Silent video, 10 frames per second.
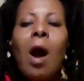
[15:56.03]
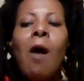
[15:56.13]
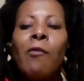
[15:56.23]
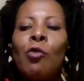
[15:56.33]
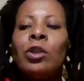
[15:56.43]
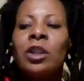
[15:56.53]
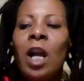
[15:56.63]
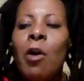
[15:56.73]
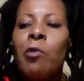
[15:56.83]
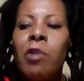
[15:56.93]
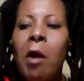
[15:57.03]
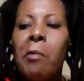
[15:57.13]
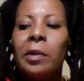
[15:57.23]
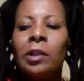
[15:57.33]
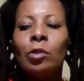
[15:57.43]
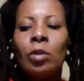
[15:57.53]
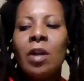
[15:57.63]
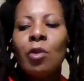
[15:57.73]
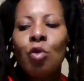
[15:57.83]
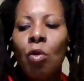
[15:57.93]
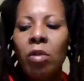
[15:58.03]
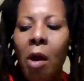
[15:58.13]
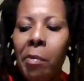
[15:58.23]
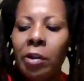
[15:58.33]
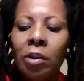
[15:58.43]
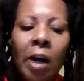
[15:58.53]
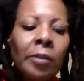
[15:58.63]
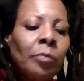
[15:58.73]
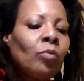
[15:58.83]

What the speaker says: Of course, psychotherapy and all that talk therapy, yeah.